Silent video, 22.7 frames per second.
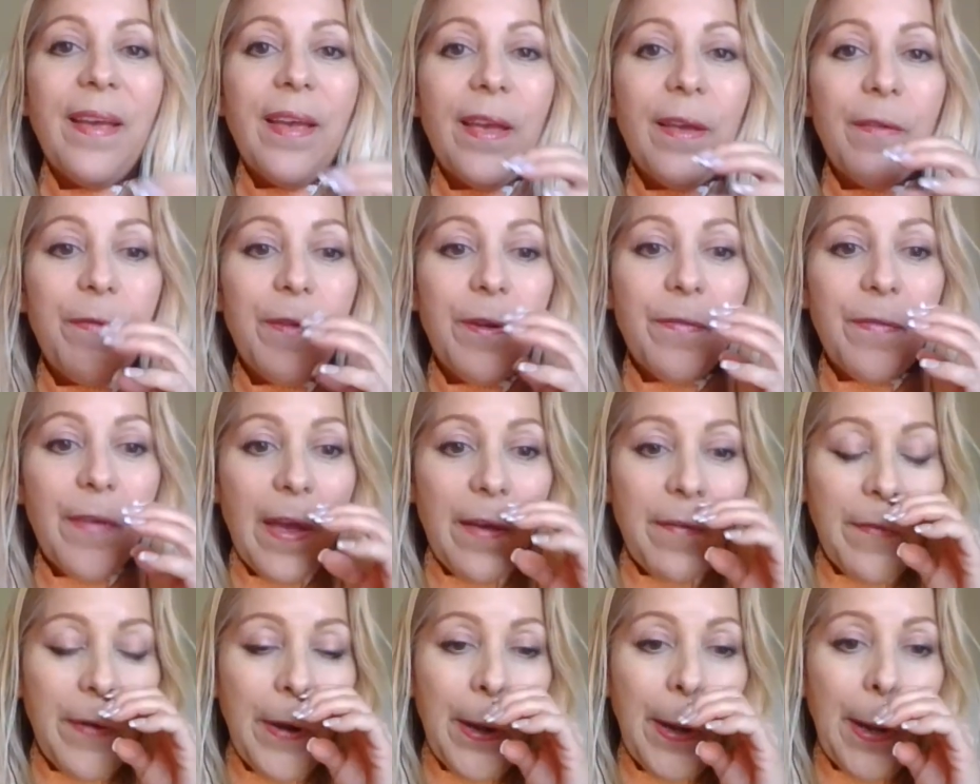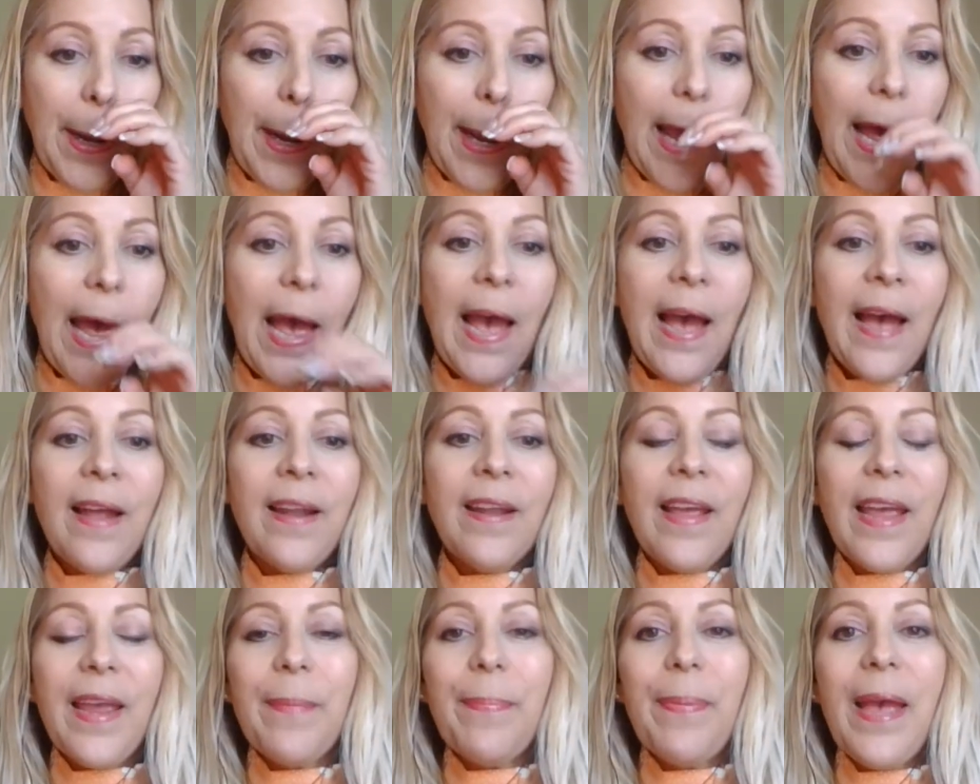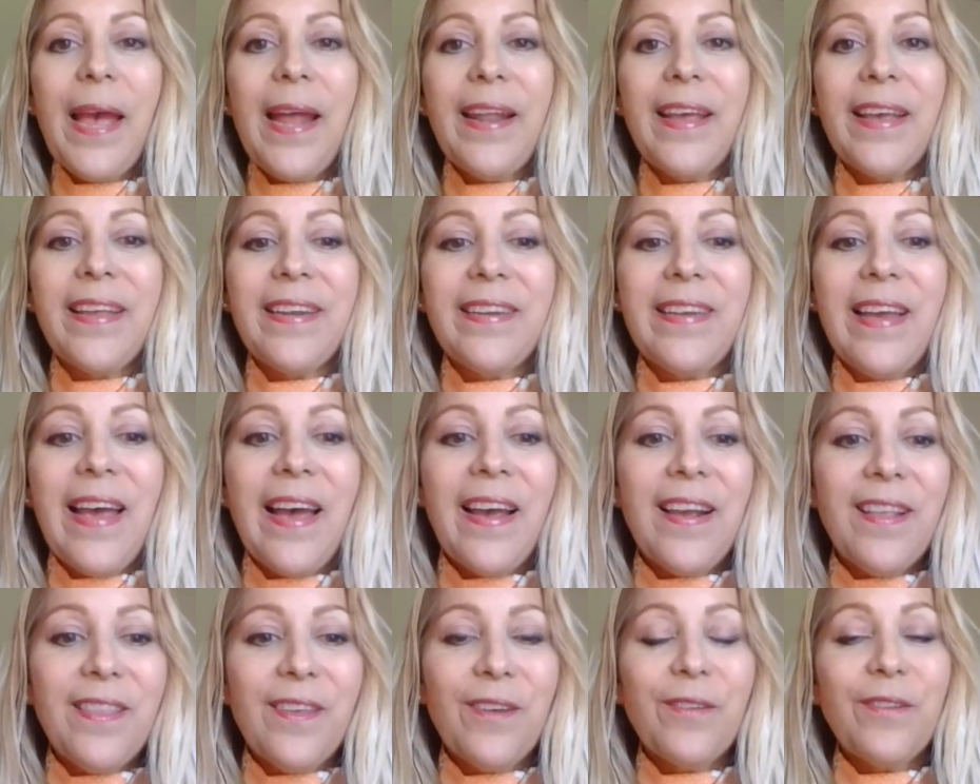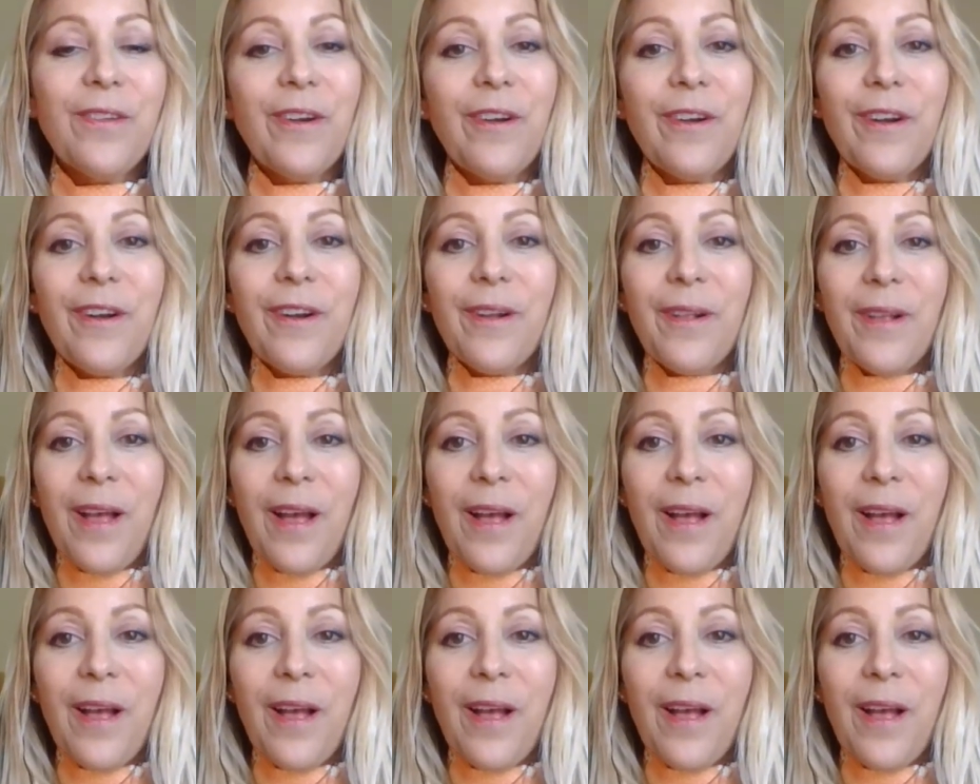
If you've ever had a panic attack, those are